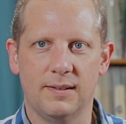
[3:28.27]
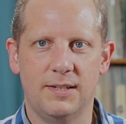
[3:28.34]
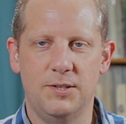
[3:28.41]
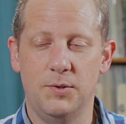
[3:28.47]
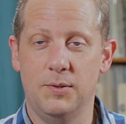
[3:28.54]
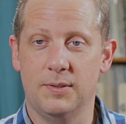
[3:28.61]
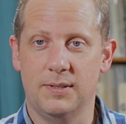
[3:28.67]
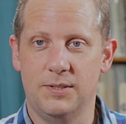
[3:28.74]
I
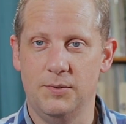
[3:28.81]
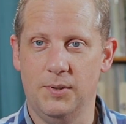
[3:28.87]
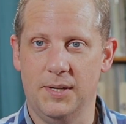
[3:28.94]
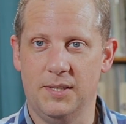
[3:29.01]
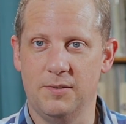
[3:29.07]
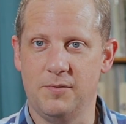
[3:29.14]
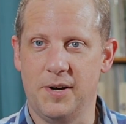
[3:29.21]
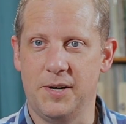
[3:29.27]
do
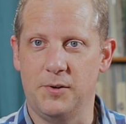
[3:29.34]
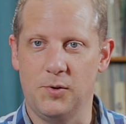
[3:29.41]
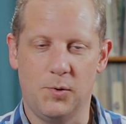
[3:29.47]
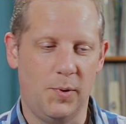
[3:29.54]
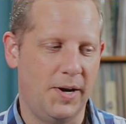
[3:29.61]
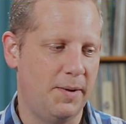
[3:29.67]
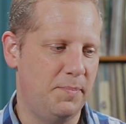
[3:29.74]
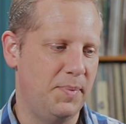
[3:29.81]
like the vinyl
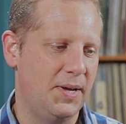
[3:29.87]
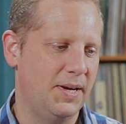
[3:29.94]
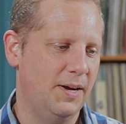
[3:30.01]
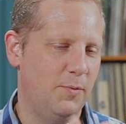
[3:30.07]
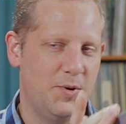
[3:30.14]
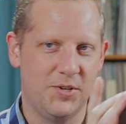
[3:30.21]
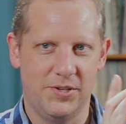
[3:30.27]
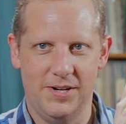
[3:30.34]
quite a
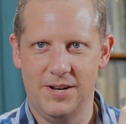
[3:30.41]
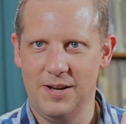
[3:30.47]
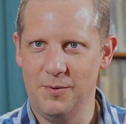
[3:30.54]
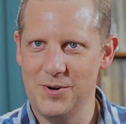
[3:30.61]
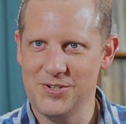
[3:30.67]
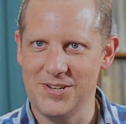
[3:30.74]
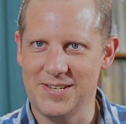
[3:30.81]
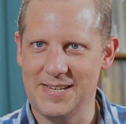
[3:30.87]
bit. I wish
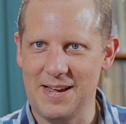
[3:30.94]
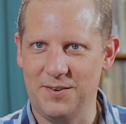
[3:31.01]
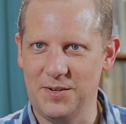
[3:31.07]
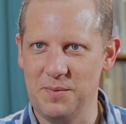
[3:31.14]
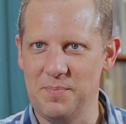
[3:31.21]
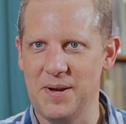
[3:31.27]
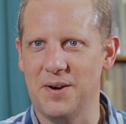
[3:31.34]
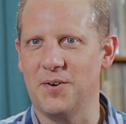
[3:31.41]
it
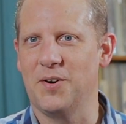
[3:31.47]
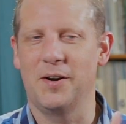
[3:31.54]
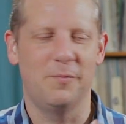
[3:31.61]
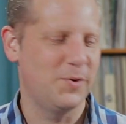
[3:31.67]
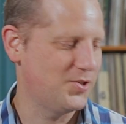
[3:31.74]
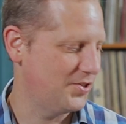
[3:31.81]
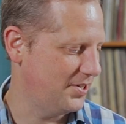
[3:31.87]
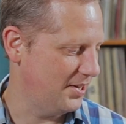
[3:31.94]
sounded better, and I
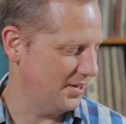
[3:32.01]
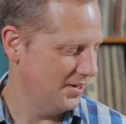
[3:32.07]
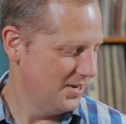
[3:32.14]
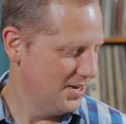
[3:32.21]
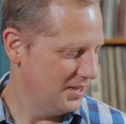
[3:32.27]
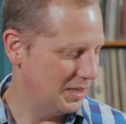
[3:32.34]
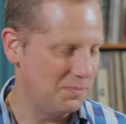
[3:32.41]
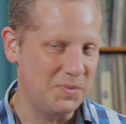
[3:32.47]
wish the
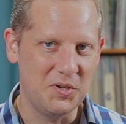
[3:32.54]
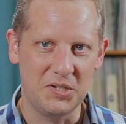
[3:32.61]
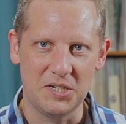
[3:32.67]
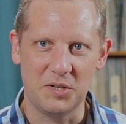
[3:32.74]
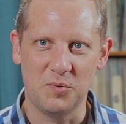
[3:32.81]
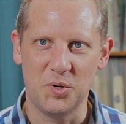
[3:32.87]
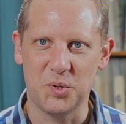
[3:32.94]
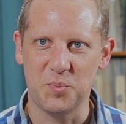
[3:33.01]

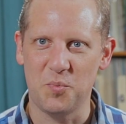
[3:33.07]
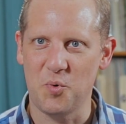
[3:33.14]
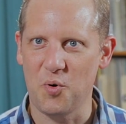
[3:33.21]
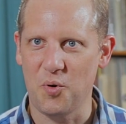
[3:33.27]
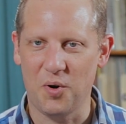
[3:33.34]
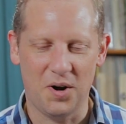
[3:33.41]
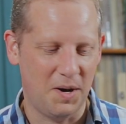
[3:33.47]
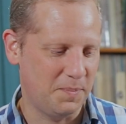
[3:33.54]
music was
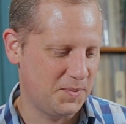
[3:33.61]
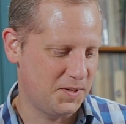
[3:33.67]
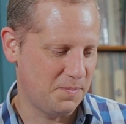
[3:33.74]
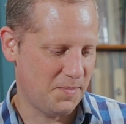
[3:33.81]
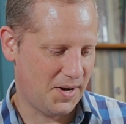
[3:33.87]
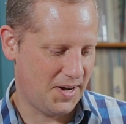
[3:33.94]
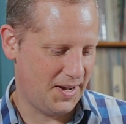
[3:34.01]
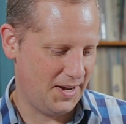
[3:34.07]
more up
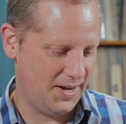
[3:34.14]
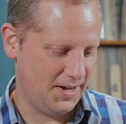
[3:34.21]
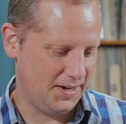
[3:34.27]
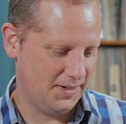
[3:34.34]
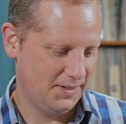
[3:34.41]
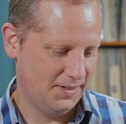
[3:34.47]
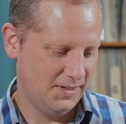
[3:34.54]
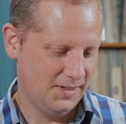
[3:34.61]
to my
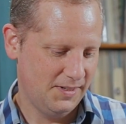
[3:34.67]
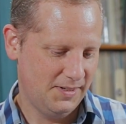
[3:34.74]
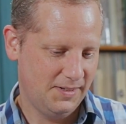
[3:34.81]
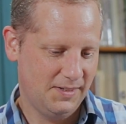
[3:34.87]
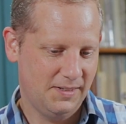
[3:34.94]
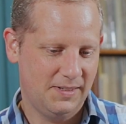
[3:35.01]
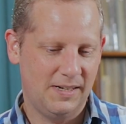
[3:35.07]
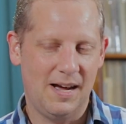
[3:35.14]

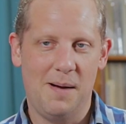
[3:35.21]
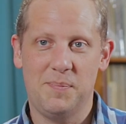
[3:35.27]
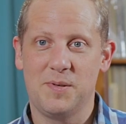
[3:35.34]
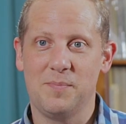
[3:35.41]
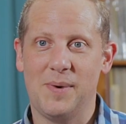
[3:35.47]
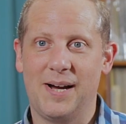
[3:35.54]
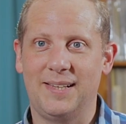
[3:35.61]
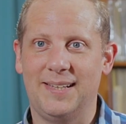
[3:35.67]

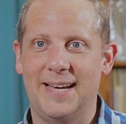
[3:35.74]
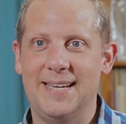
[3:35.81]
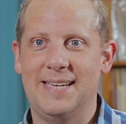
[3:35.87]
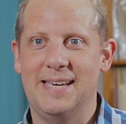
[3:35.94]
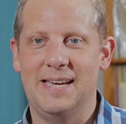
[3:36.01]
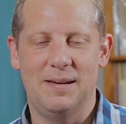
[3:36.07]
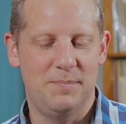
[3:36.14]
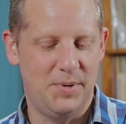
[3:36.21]

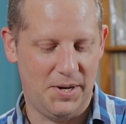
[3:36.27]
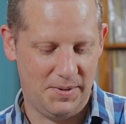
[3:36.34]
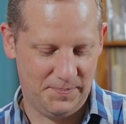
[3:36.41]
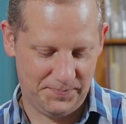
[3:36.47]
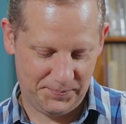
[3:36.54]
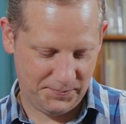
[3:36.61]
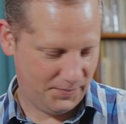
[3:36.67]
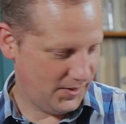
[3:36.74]
liking.
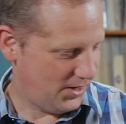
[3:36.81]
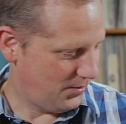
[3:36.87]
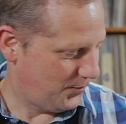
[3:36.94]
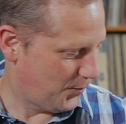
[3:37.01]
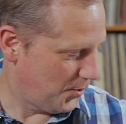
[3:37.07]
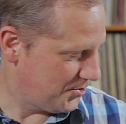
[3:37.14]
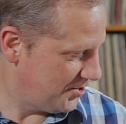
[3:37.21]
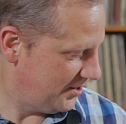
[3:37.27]
But
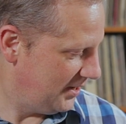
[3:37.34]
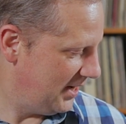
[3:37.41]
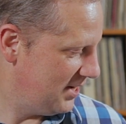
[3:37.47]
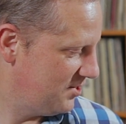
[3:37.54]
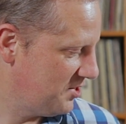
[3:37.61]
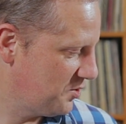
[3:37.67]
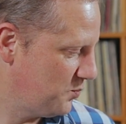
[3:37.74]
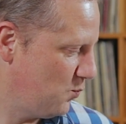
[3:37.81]
unfortunately,
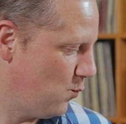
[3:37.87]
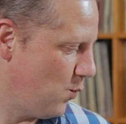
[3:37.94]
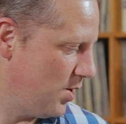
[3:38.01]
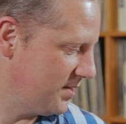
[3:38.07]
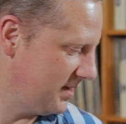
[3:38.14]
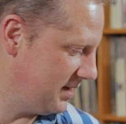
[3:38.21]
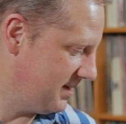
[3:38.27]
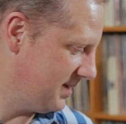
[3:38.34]
it just
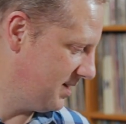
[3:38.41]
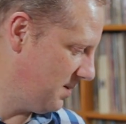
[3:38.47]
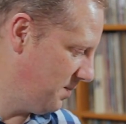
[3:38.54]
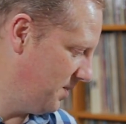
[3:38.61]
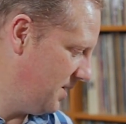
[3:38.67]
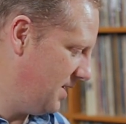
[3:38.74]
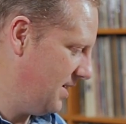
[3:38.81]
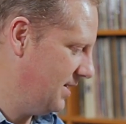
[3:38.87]
wasn't
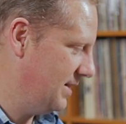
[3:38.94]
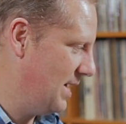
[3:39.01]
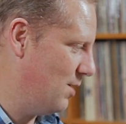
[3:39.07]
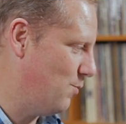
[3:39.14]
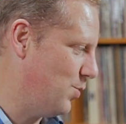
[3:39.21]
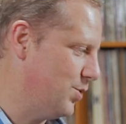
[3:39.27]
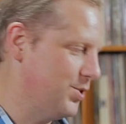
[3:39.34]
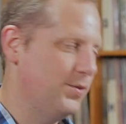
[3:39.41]
something
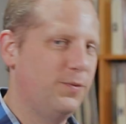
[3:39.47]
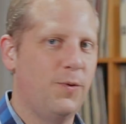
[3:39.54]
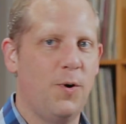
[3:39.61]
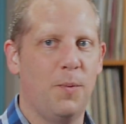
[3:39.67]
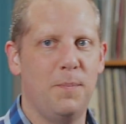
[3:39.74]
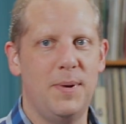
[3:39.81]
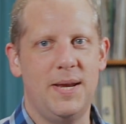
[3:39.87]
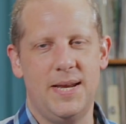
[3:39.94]
that was
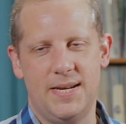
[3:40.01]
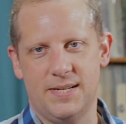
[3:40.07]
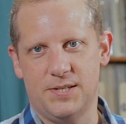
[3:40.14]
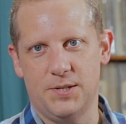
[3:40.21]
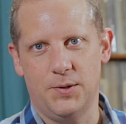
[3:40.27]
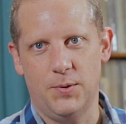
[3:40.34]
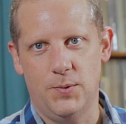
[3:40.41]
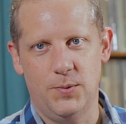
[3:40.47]
for me.
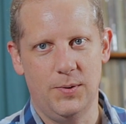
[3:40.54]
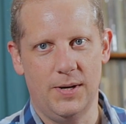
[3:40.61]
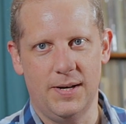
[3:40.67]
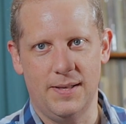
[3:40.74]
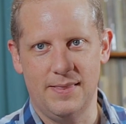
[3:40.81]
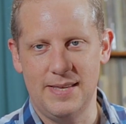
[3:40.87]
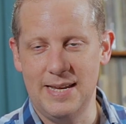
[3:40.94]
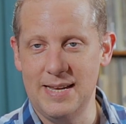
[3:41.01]

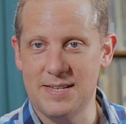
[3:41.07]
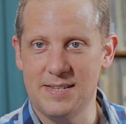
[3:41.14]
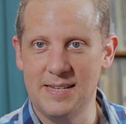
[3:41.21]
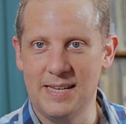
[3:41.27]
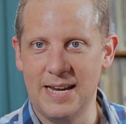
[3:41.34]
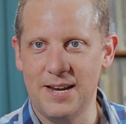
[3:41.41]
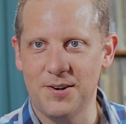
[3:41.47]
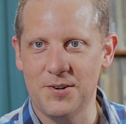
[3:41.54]
So The
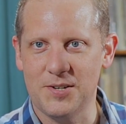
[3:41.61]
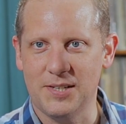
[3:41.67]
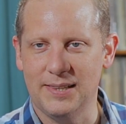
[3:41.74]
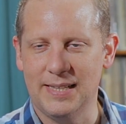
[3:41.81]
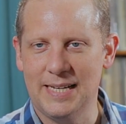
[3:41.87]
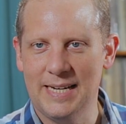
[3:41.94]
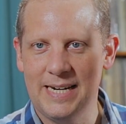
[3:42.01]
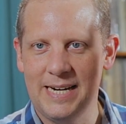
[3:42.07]
Instigators
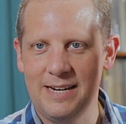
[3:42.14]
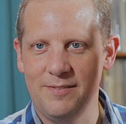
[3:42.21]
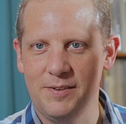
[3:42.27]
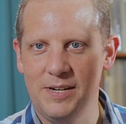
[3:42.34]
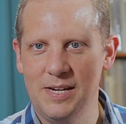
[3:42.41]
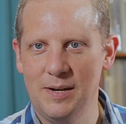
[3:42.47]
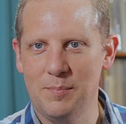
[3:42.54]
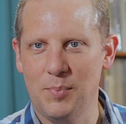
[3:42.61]

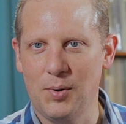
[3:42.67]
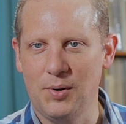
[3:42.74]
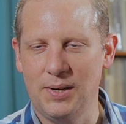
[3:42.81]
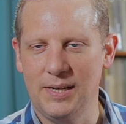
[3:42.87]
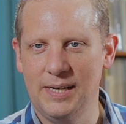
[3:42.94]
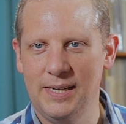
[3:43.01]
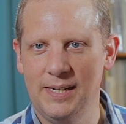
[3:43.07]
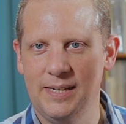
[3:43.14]
Live in
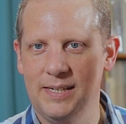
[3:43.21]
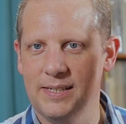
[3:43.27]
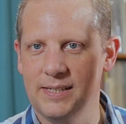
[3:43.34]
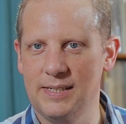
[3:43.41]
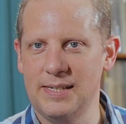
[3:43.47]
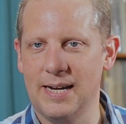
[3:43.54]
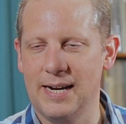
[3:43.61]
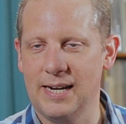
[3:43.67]
Berlin.
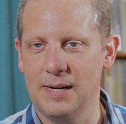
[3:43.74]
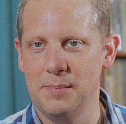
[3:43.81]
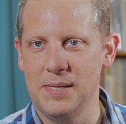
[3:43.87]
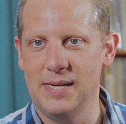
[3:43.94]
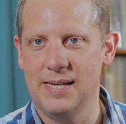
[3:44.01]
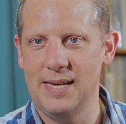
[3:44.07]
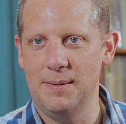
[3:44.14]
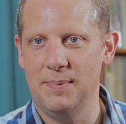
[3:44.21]
I'm not going to
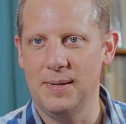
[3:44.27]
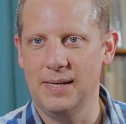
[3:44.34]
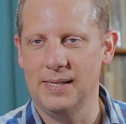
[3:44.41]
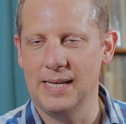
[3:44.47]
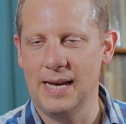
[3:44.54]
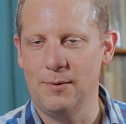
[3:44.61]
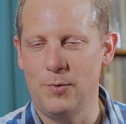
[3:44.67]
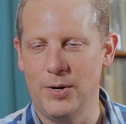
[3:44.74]
be
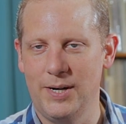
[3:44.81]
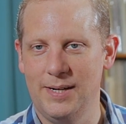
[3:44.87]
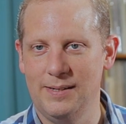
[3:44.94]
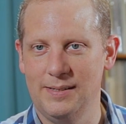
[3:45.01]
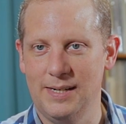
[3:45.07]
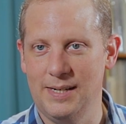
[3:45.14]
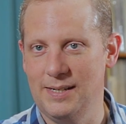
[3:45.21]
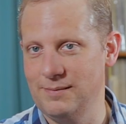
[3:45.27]
keeping that
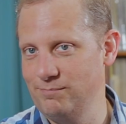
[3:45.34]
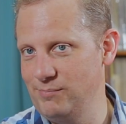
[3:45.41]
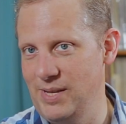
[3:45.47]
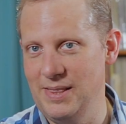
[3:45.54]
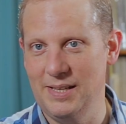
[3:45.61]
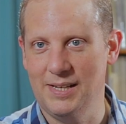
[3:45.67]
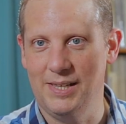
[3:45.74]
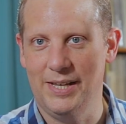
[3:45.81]
one
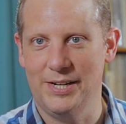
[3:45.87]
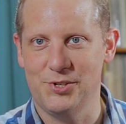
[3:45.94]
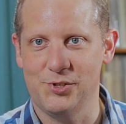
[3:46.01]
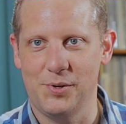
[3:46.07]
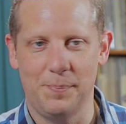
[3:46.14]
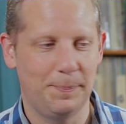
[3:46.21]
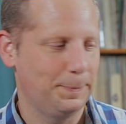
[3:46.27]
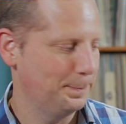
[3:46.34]
in the
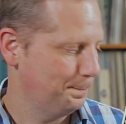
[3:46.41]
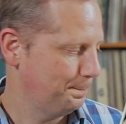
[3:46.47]
collection.